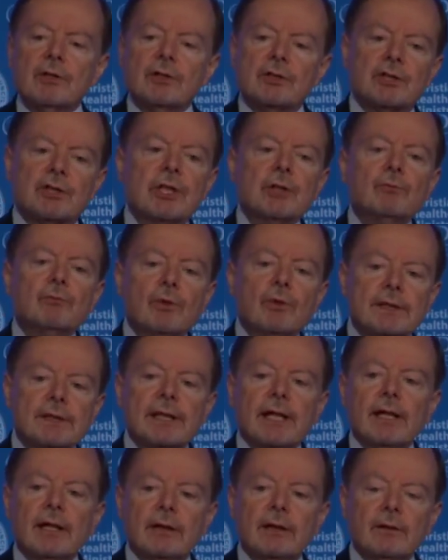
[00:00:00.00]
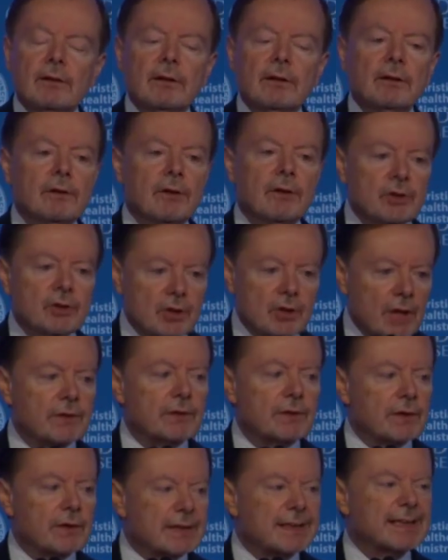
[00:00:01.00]
She was in the
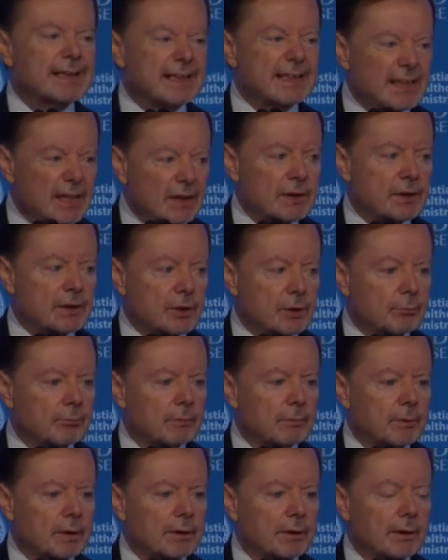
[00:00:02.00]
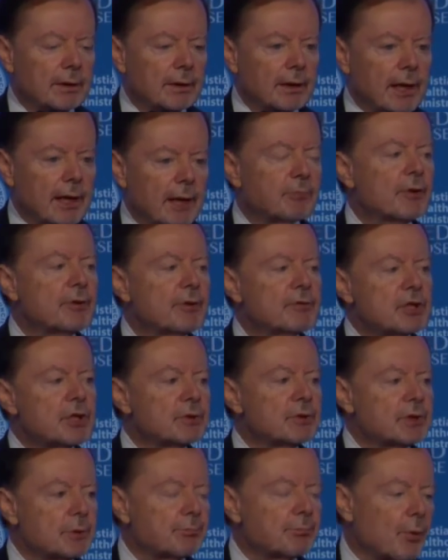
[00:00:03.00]
justice system. I believe
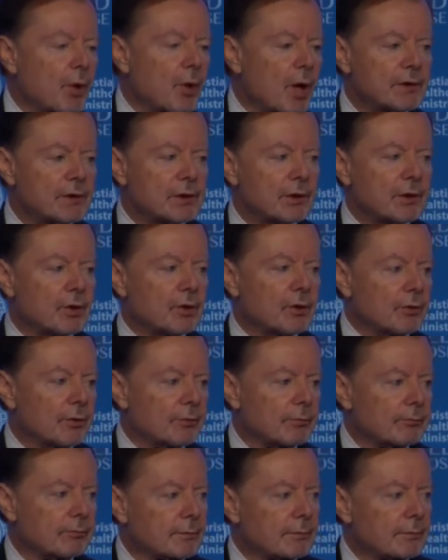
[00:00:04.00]
she was a prosecutor